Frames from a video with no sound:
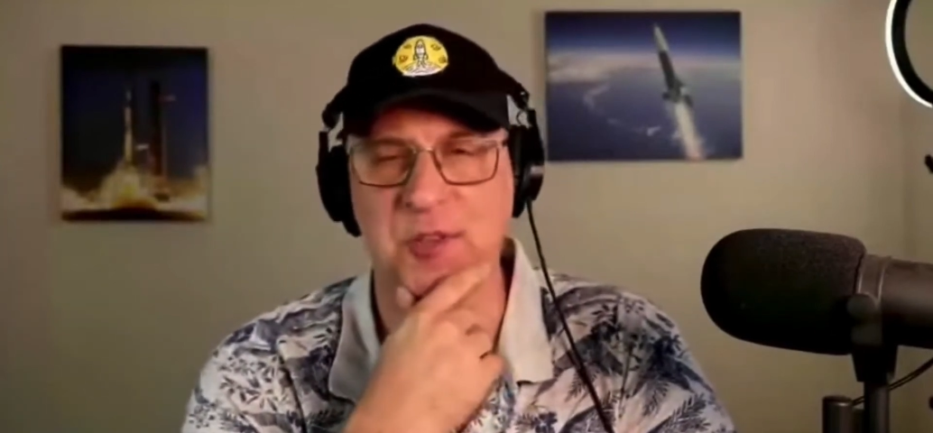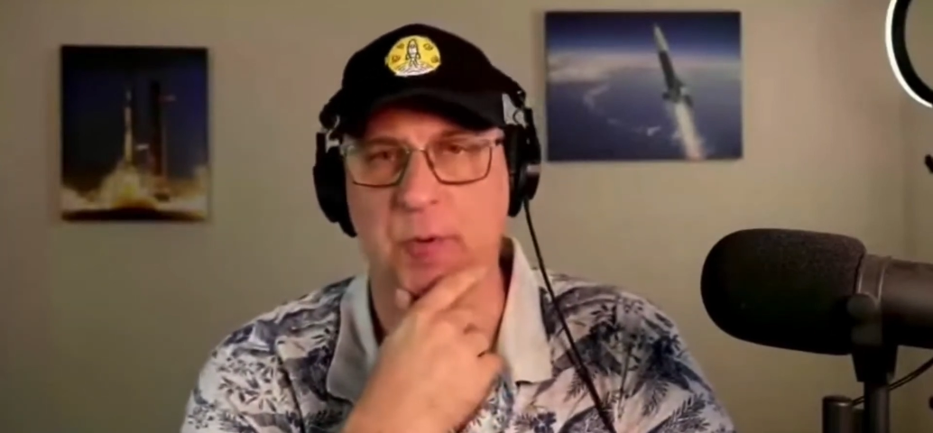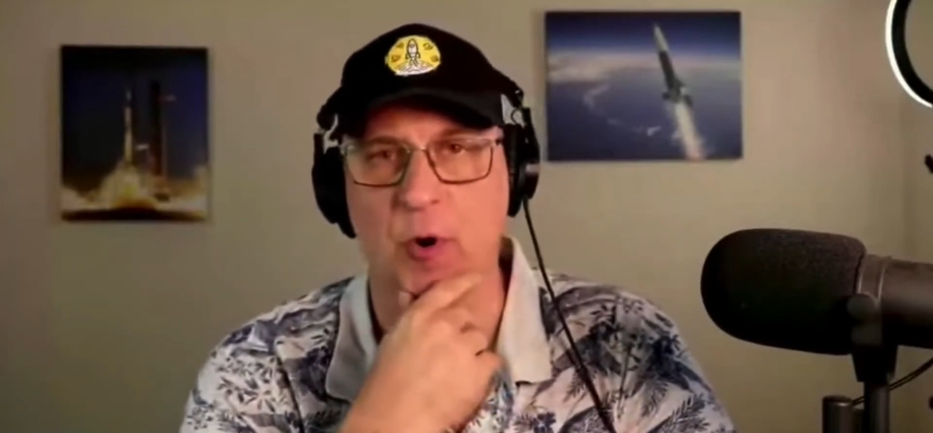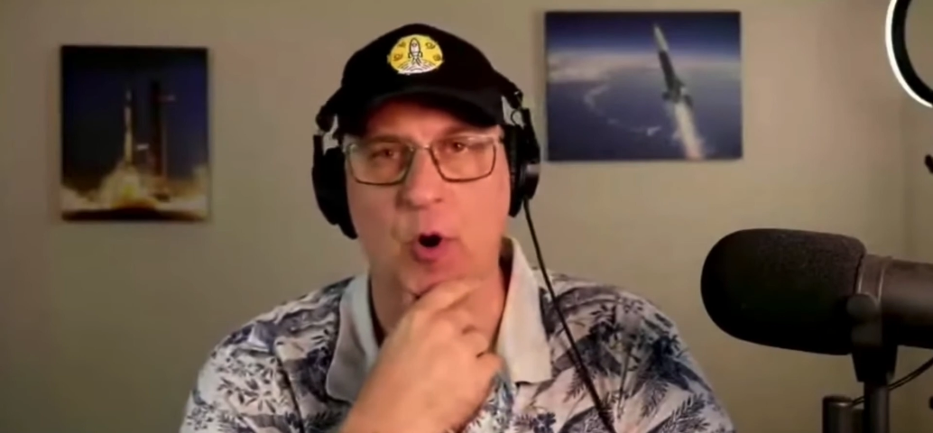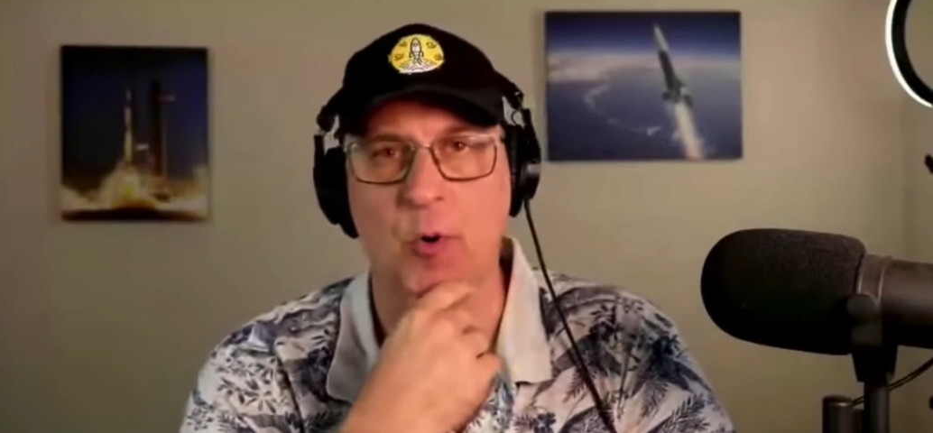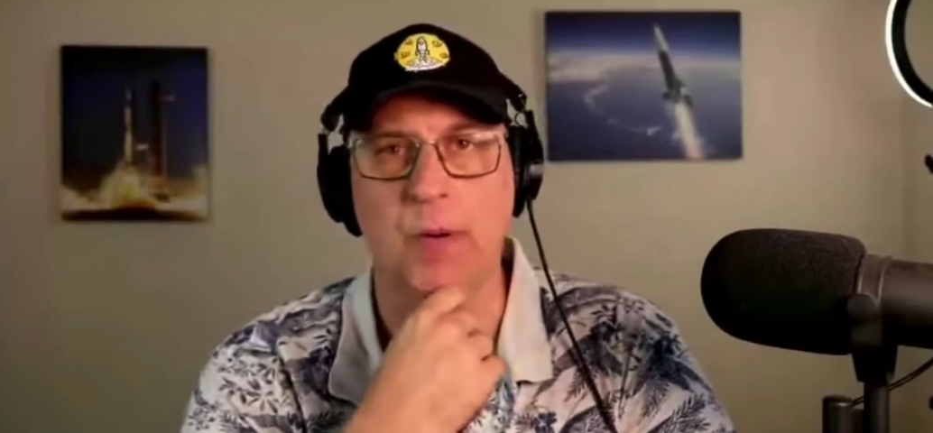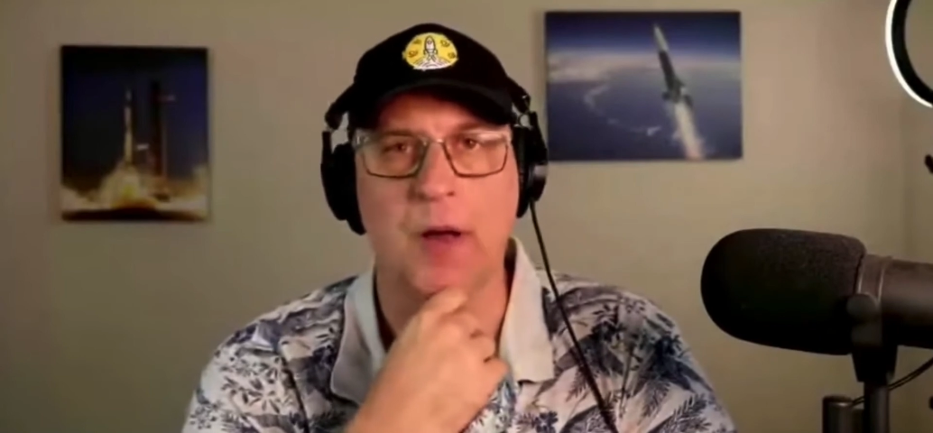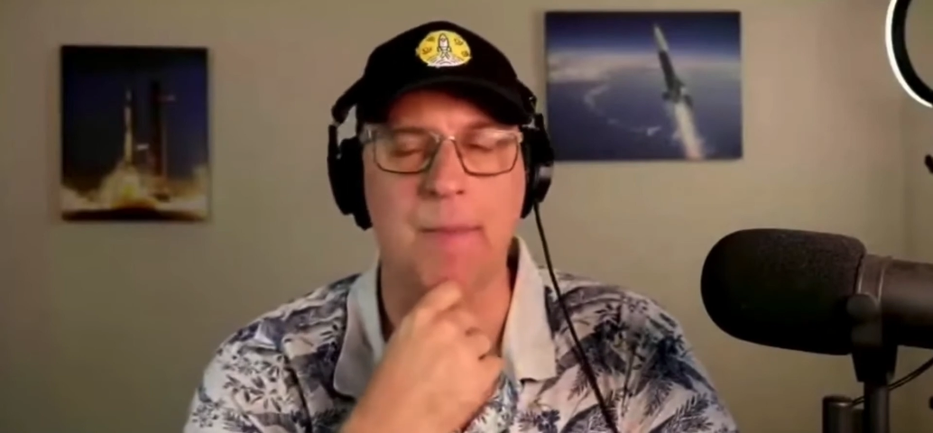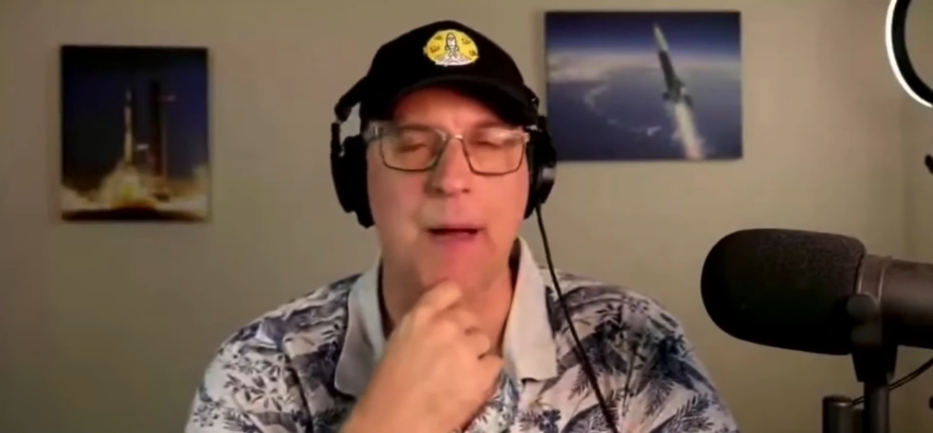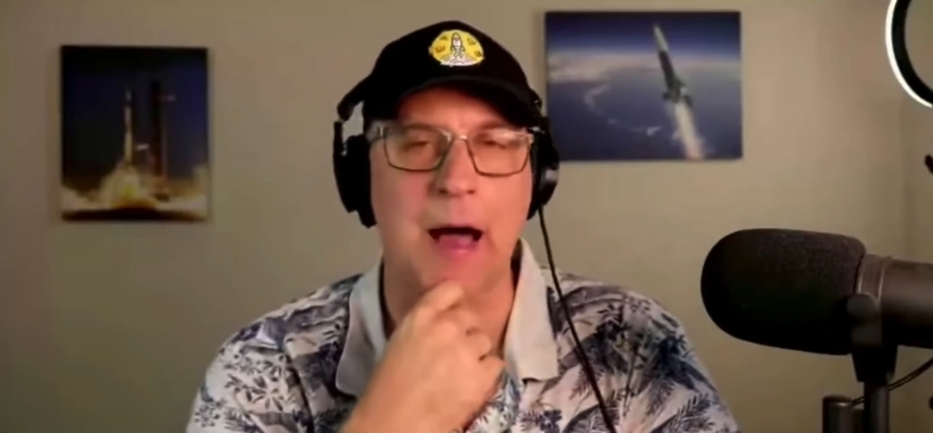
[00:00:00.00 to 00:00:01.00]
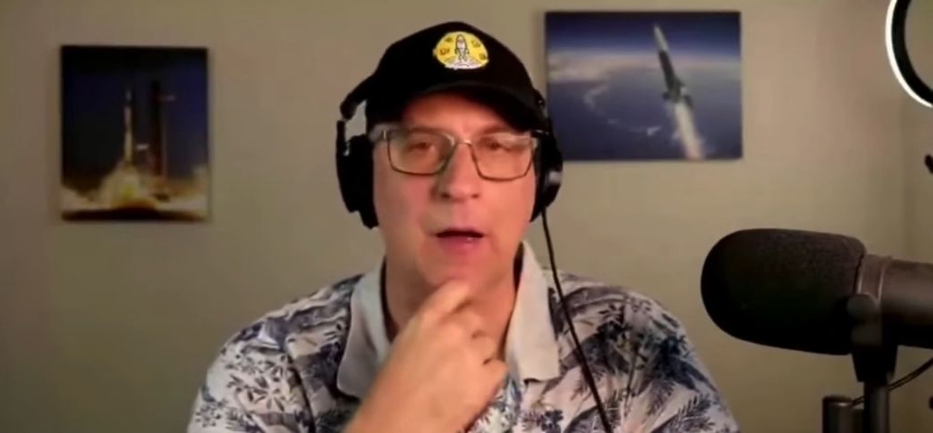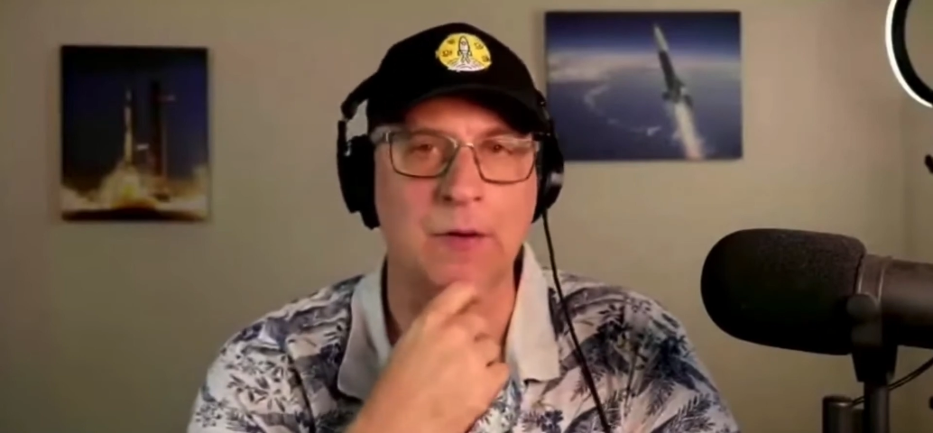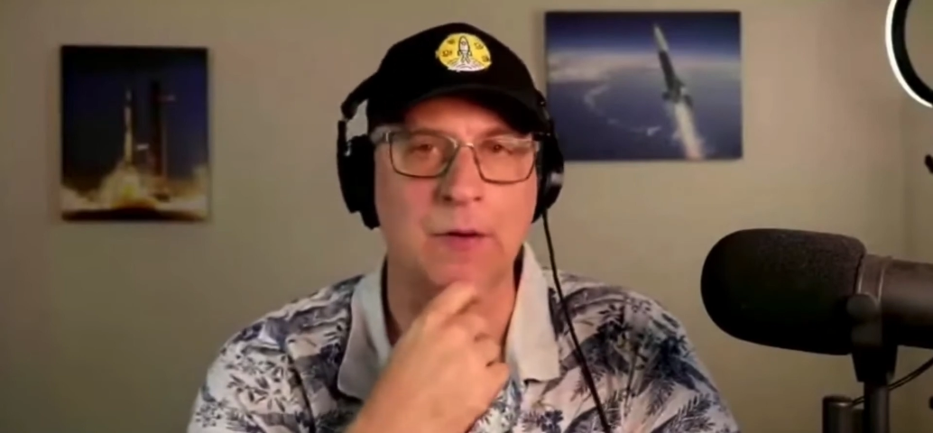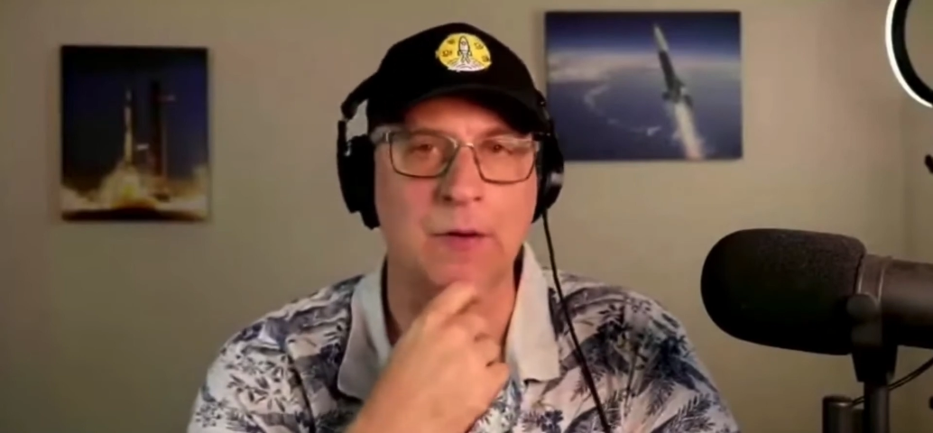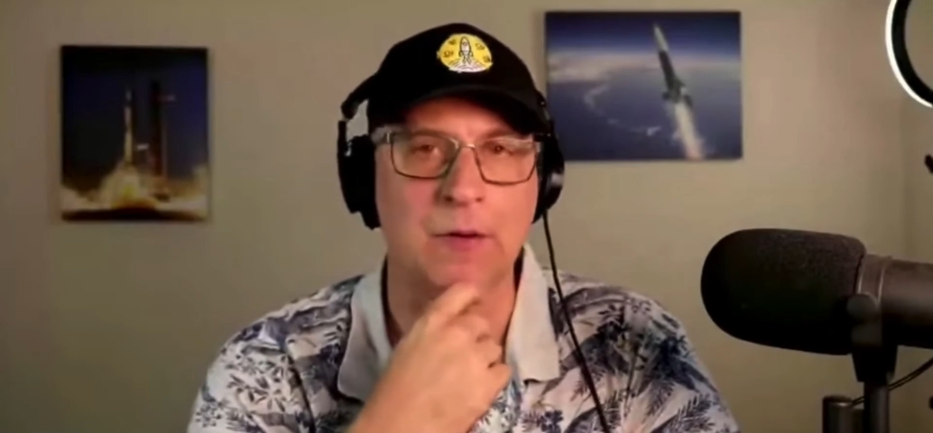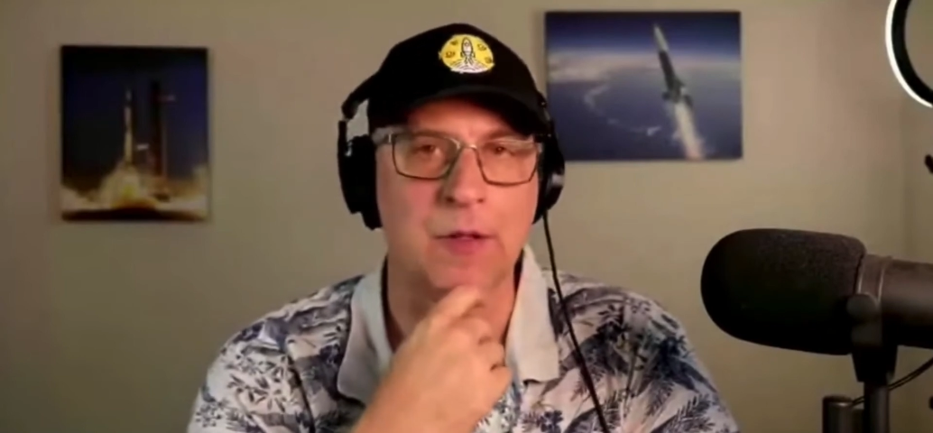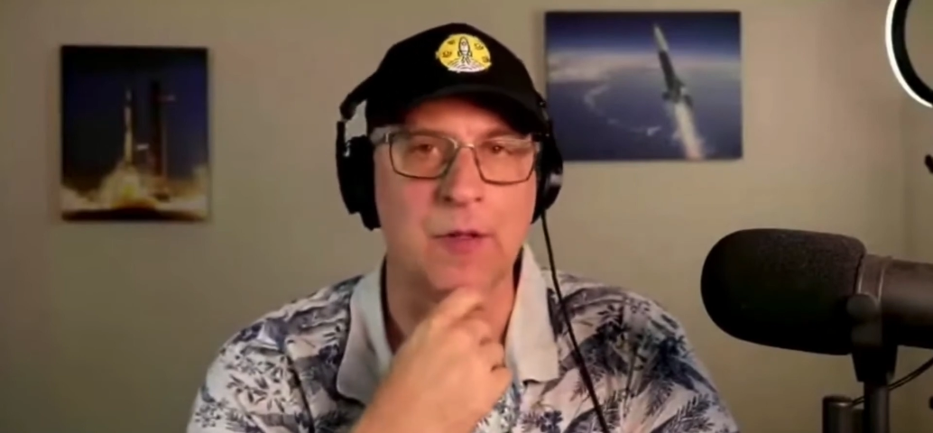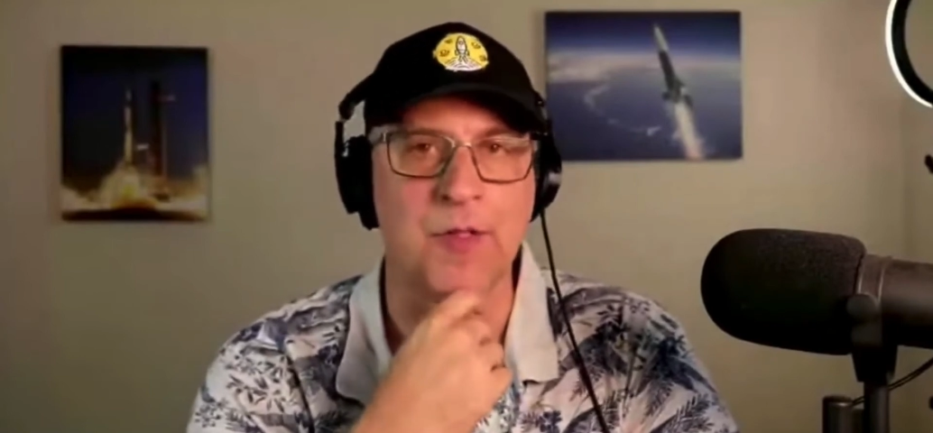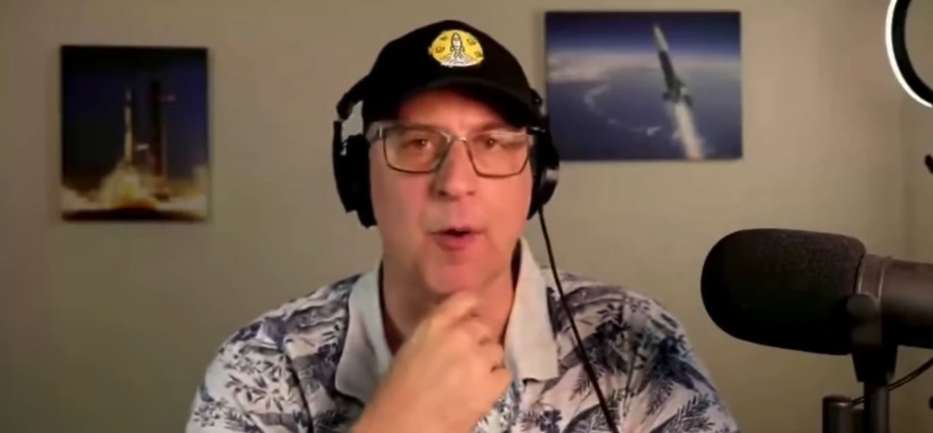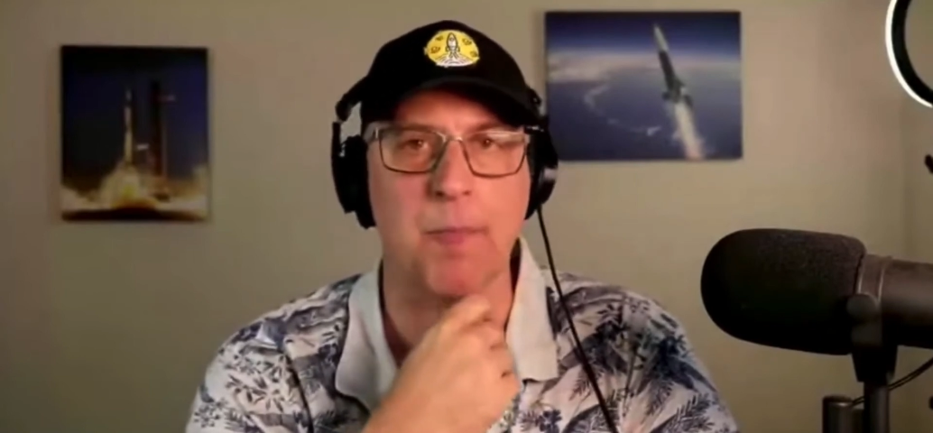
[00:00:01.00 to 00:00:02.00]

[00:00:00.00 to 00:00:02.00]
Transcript: probe about their